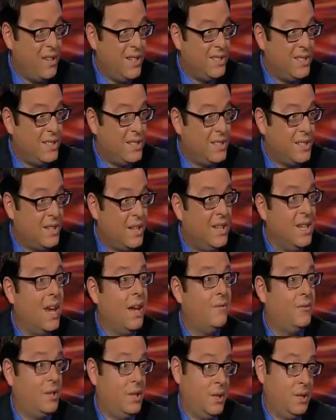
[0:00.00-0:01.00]
this to the
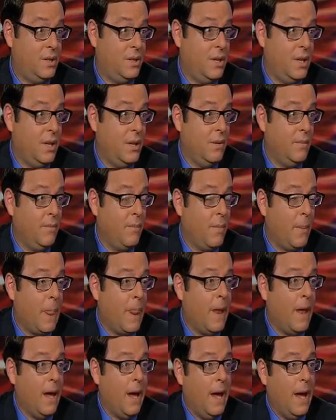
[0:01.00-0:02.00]
FTC,
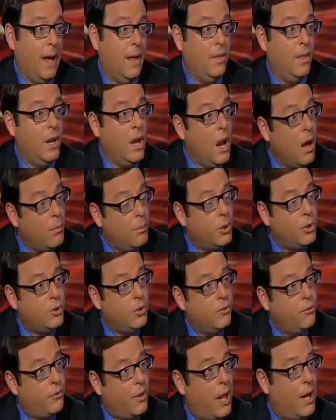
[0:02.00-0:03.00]
and the
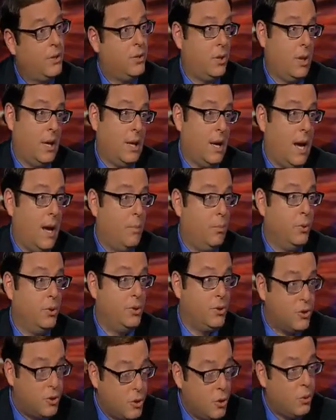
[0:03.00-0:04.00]
#2 flashlight app
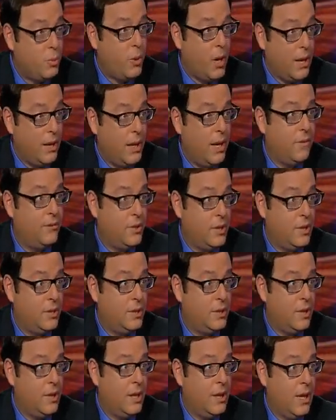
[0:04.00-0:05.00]
was sued by the
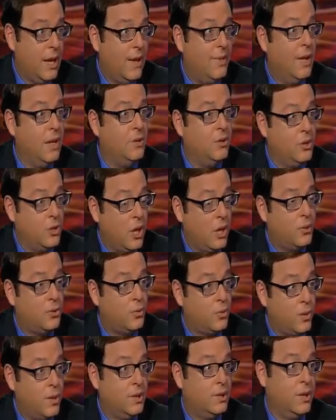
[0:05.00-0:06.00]
FTC, and they
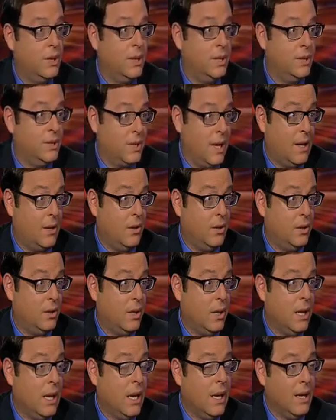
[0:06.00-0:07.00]
just recently settled.
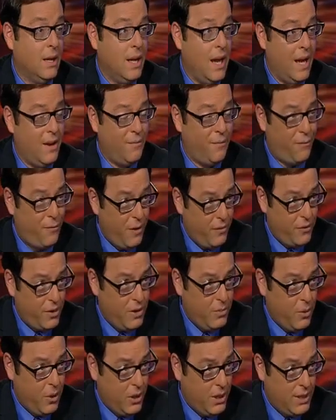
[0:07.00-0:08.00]
They had
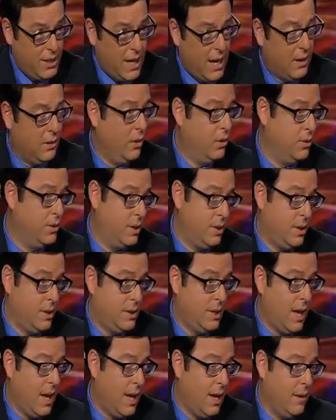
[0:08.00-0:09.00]
50 million downloads at
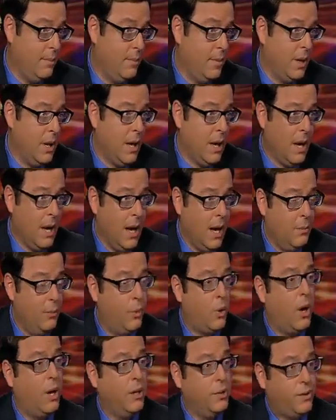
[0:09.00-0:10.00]
the time, and
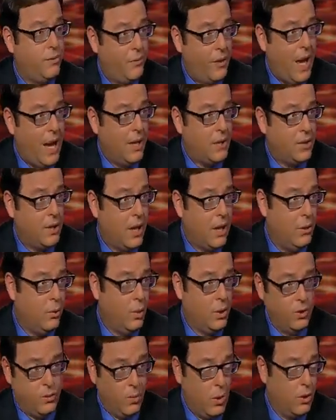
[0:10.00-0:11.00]
Brightest Flashlight,
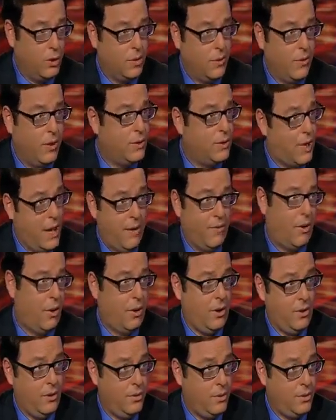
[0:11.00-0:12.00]
which most of us have
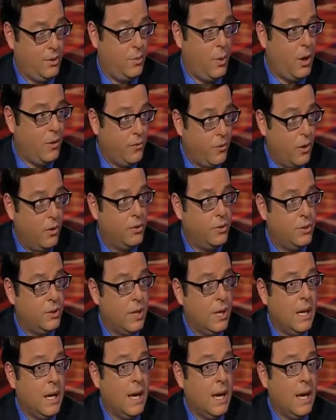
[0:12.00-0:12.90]
on our smartphones,